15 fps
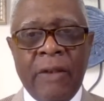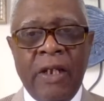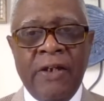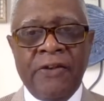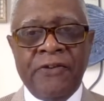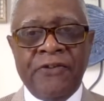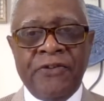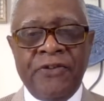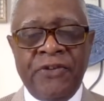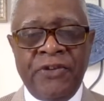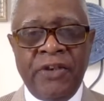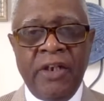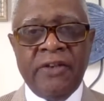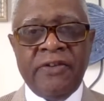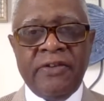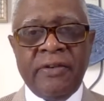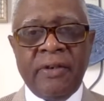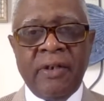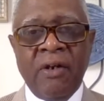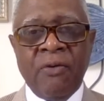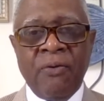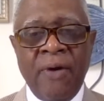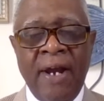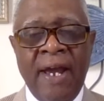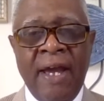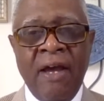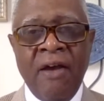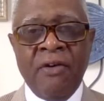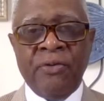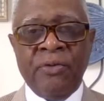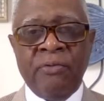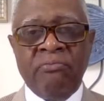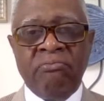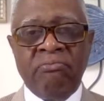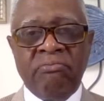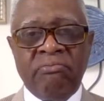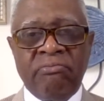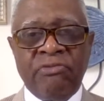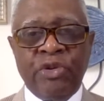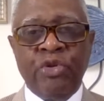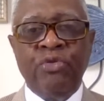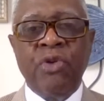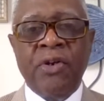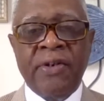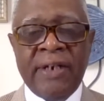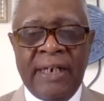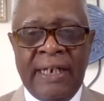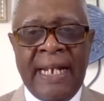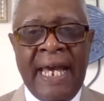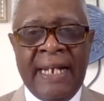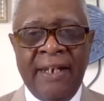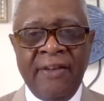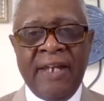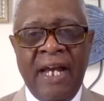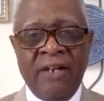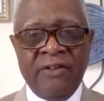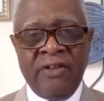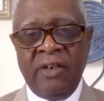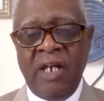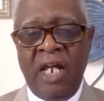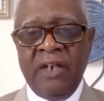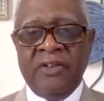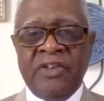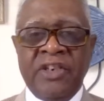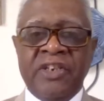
is just around $290,000,